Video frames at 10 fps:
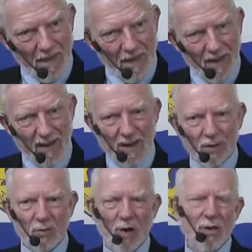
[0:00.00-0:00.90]
And
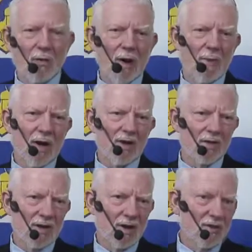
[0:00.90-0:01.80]
that's why the rabbis
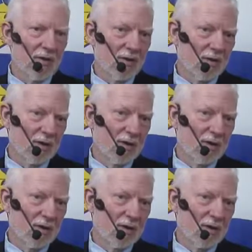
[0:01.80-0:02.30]
teach that